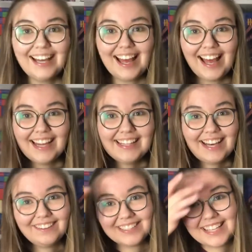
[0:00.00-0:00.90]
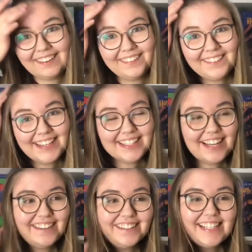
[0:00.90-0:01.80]
And that was everything
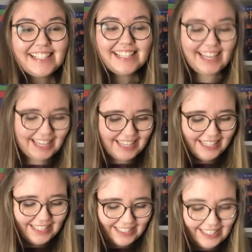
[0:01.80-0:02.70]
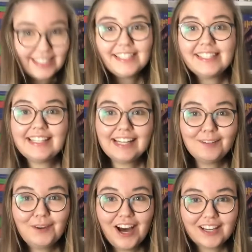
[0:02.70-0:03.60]
that was in this
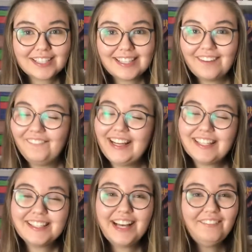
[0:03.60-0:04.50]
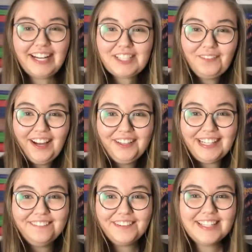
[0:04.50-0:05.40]
little box. Thanks so much
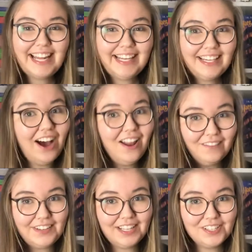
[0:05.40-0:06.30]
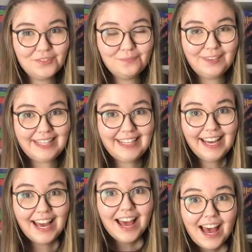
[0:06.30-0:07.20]
Penguin for sending all of that to
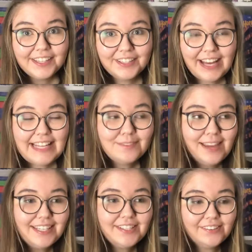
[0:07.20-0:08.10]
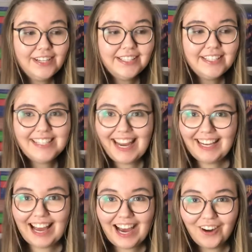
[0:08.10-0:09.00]
me. You guys make sure to
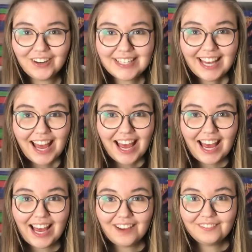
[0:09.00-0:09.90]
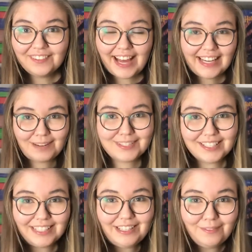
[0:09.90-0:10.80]
check out An
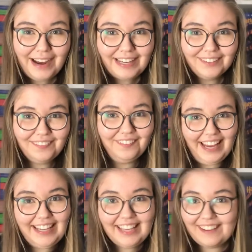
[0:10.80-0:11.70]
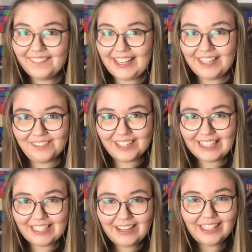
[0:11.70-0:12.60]
Absolutely Remarkable Thing if it
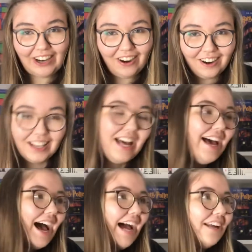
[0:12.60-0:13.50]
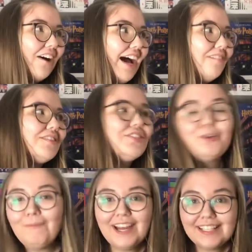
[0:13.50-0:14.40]
interests you at all. I know I'm
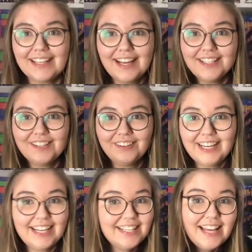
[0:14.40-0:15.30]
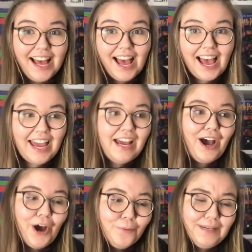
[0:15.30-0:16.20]
super excited to read it. I
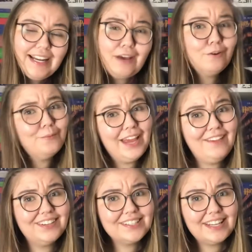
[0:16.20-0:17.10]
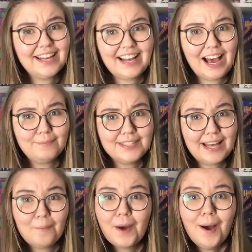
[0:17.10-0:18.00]
hope that I will be able to get up
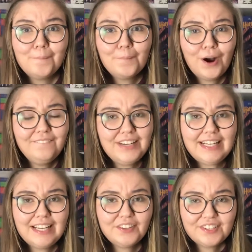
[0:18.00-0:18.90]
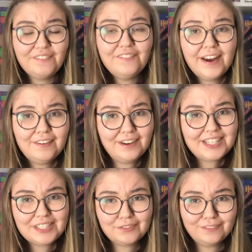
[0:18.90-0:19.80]
some more videos
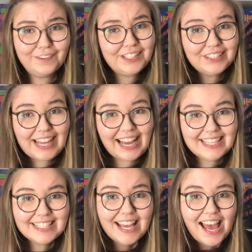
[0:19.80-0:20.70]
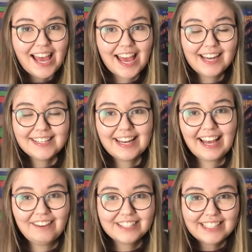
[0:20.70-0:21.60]
very soon for you guys, and
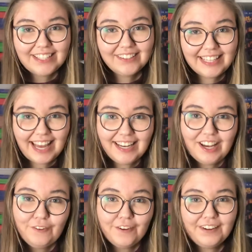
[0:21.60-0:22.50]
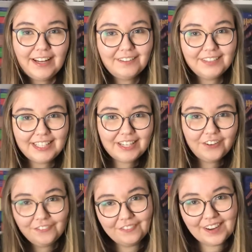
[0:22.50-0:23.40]
I will see you again with another
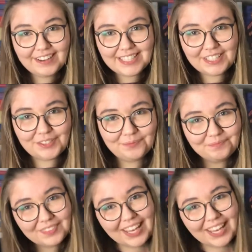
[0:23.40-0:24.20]
video very soon.